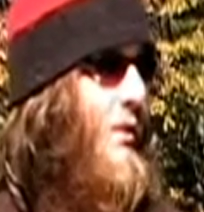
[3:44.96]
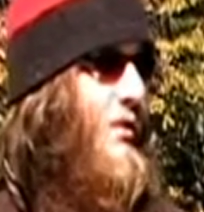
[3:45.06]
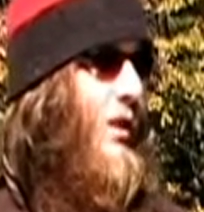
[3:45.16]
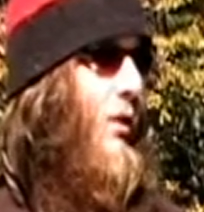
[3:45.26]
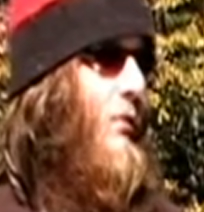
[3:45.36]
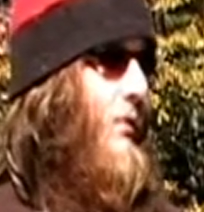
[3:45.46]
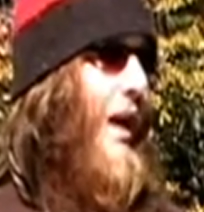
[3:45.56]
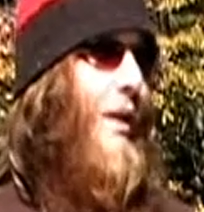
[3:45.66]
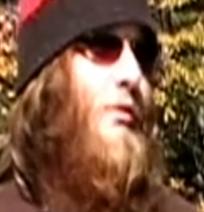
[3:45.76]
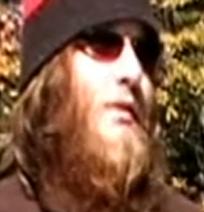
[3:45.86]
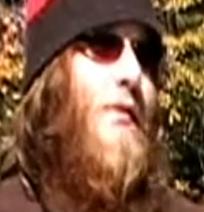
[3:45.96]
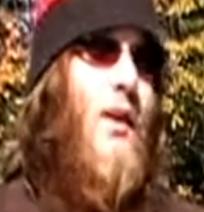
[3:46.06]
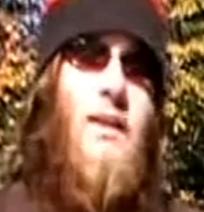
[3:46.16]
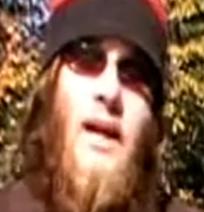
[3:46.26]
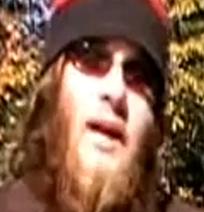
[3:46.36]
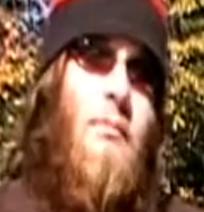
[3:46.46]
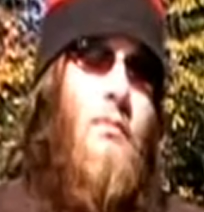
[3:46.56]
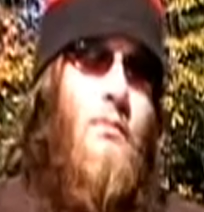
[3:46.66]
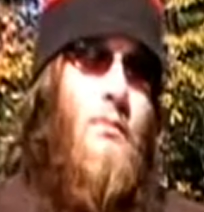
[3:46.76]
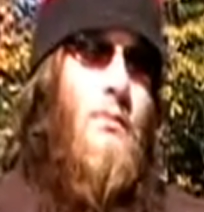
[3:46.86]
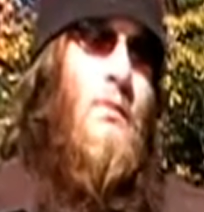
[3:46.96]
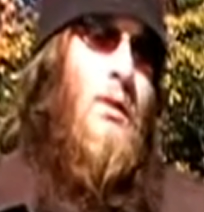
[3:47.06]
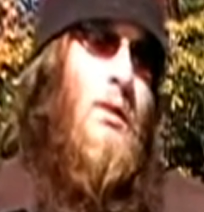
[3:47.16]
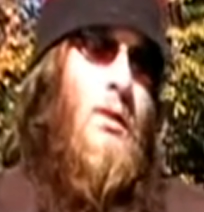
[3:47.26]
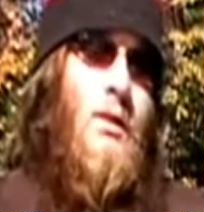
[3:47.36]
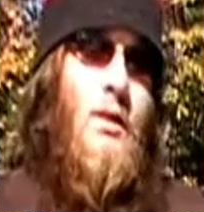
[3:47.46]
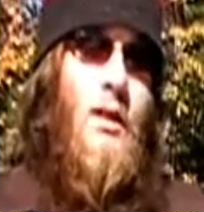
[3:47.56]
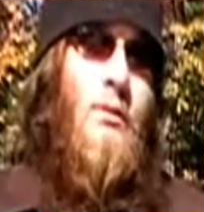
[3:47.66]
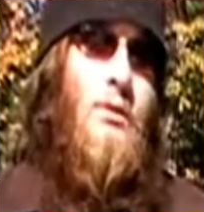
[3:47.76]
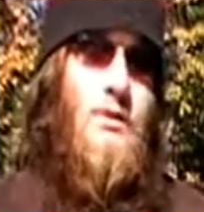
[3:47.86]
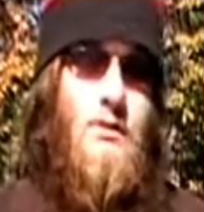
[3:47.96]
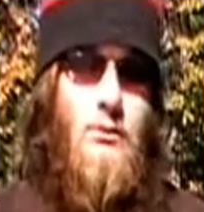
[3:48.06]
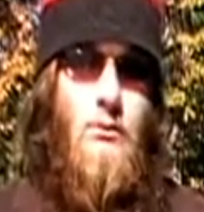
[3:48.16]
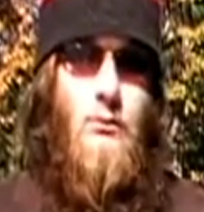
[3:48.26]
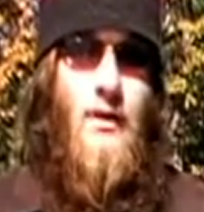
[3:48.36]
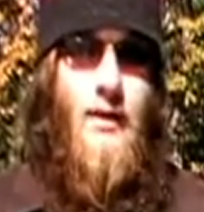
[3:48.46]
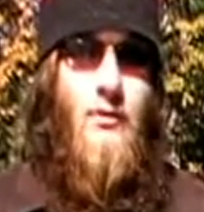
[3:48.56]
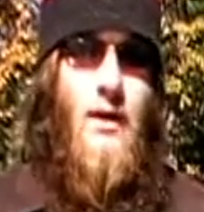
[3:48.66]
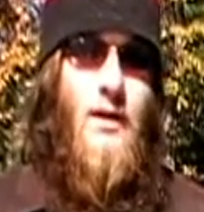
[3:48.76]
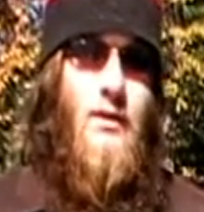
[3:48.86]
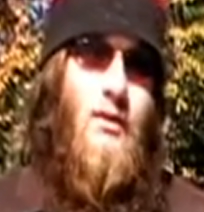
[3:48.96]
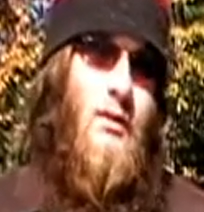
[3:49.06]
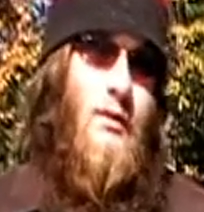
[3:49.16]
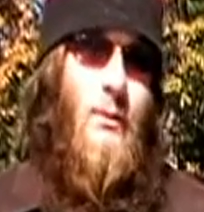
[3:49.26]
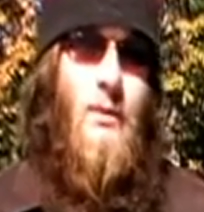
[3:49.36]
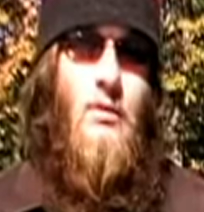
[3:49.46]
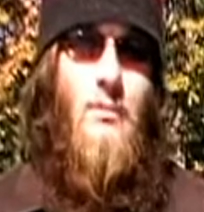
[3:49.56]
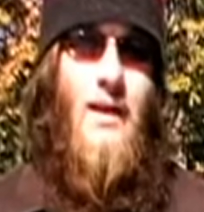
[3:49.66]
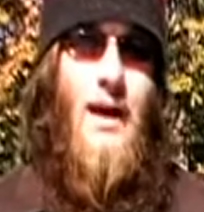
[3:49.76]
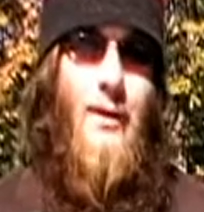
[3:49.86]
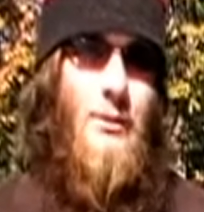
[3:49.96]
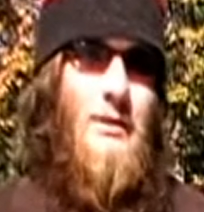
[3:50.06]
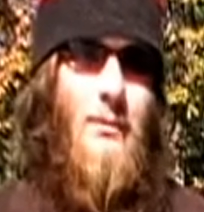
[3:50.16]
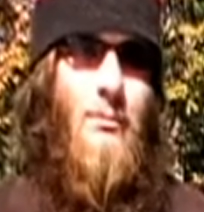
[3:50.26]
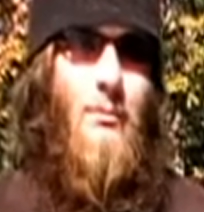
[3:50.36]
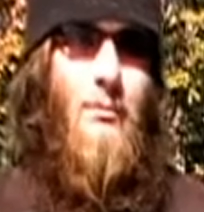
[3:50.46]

so, yeah, it was a fun game. It was really great. The only problem I had was in, um,